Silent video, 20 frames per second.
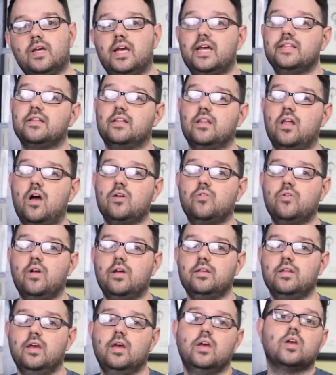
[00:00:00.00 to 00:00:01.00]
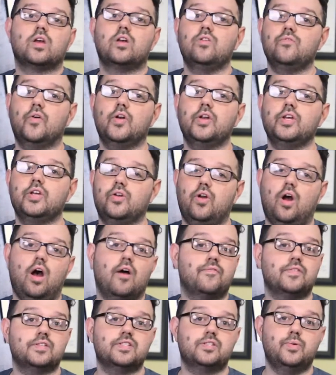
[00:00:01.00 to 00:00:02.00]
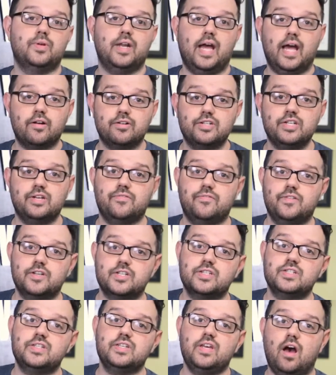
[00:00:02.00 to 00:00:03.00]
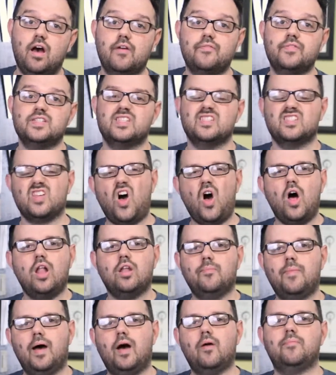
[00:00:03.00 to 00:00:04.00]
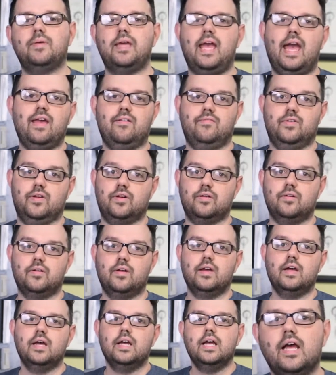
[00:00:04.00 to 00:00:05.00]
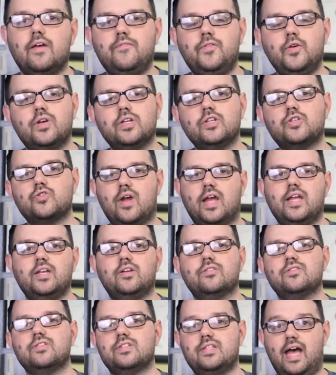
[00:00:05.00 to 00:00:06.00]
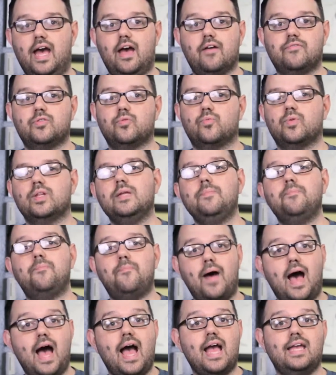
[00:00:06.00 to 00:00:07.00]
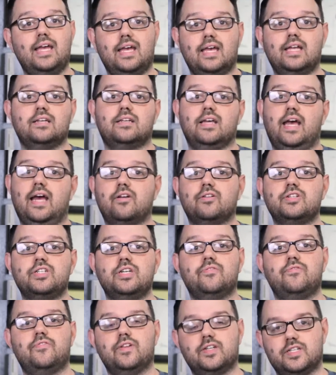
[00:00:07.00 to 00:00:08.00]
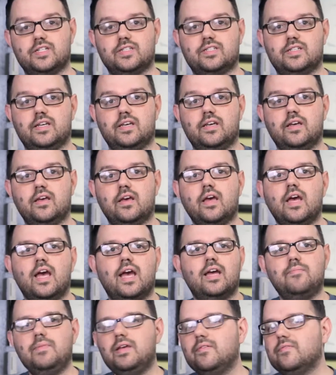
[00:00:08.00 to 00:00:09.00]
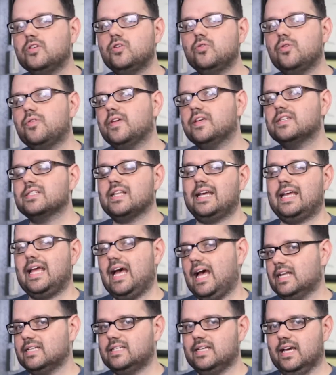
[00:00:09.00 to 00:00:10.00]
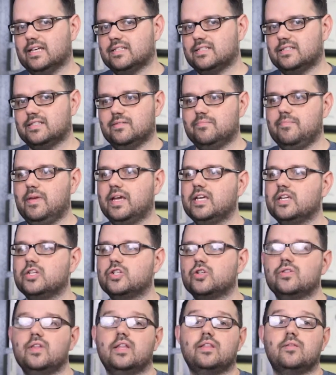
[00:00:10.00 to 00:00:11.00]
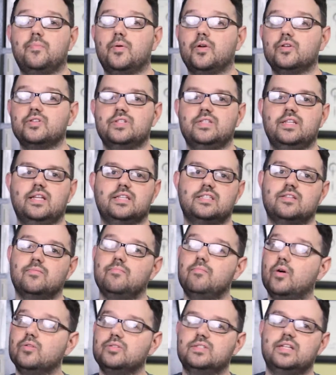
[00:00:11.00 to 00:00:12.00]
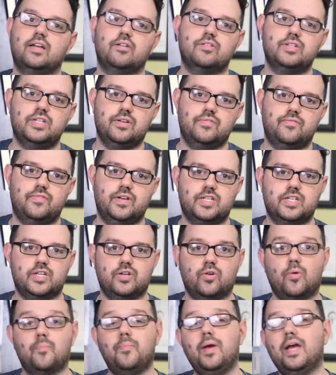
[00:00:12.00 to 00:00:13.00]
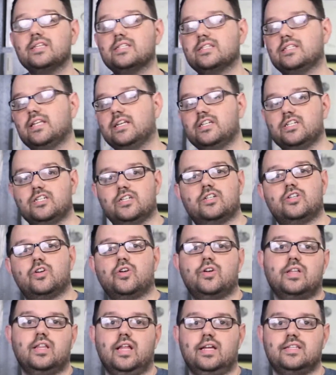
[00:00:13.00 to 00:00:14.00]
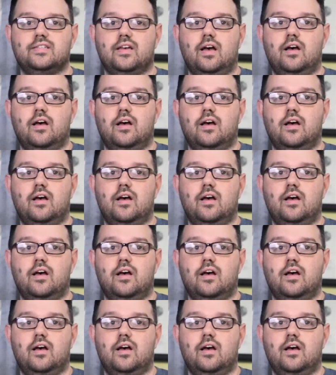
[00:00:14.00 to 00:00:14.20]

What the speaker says: In the long run, converting your office to an energy efficiency office is all about behavior. If you can train your staff to really buy into energy efficiency and even do things like contests and making sure that the person that's the most energy efficient or pays attention to turning lights